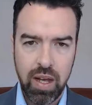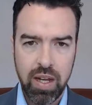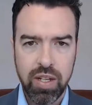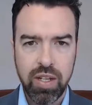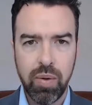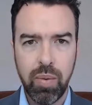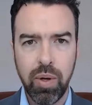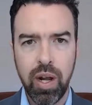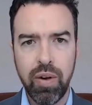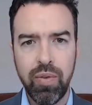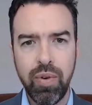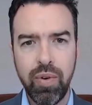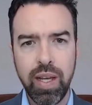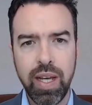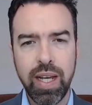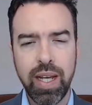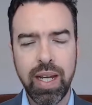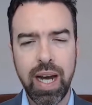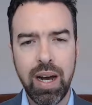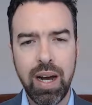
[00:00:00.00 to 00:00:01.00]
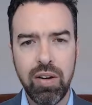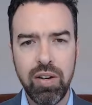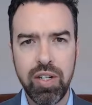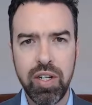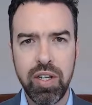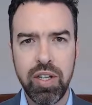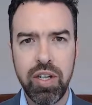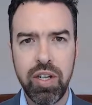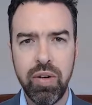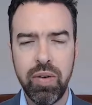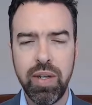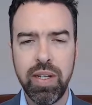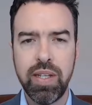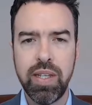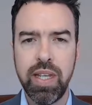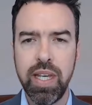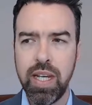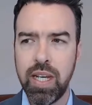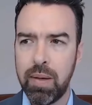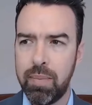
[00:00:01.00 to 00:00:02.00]
So what I'd really encourage you to do is
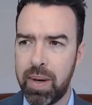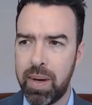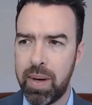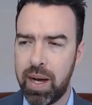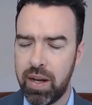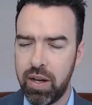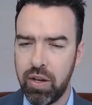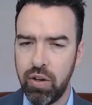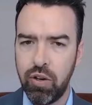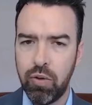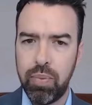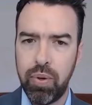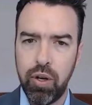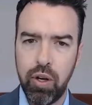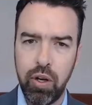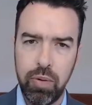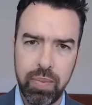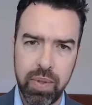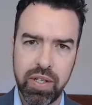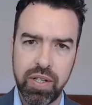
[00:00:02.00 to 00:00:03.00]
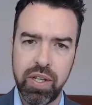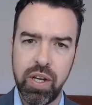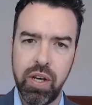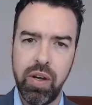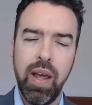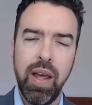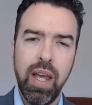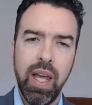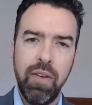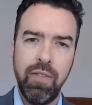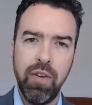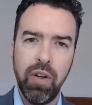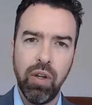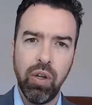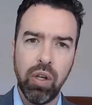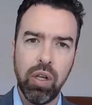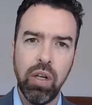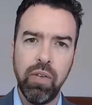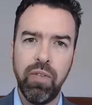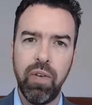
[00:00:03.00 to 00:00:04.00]
think about your purpose. So if you're
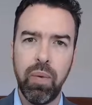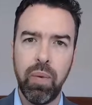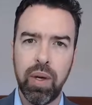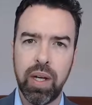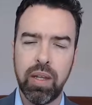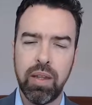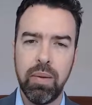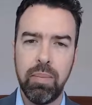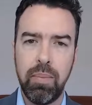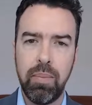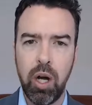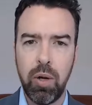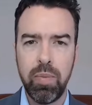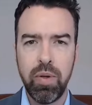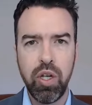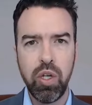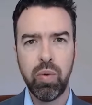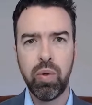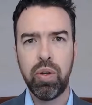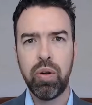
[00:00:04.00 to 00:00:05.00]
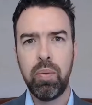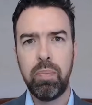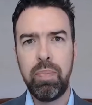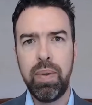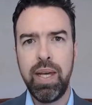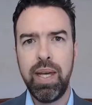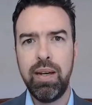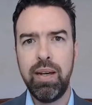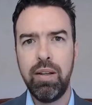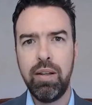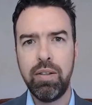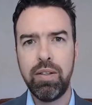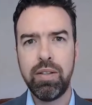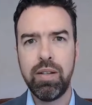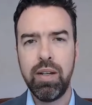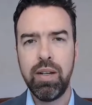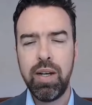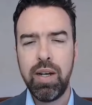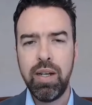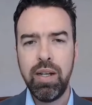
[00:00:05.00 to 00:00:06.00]
looking for work at the moment, you want to appeal,
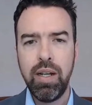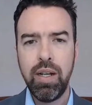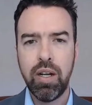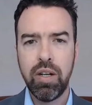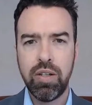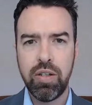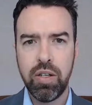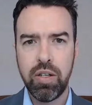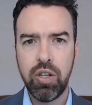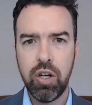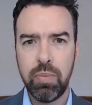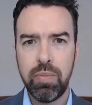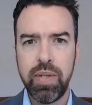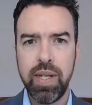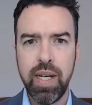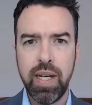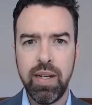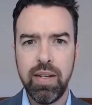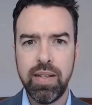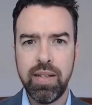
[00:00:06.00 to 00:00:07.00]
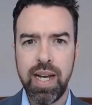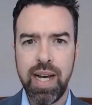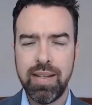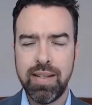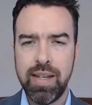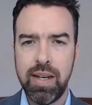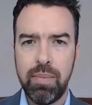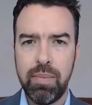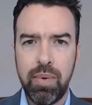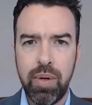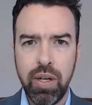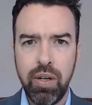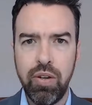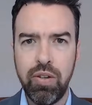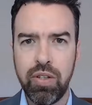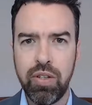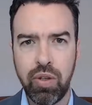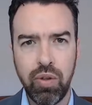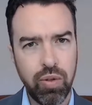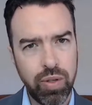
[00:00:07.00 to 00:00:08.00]
to job seekers as somebody
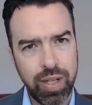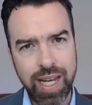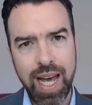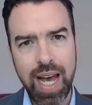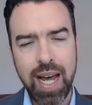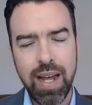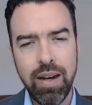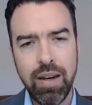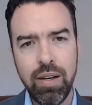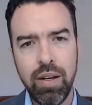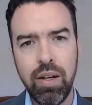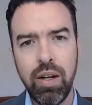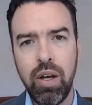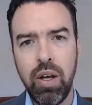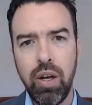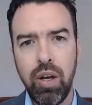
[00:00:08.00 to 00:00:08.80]
who's a good candidate,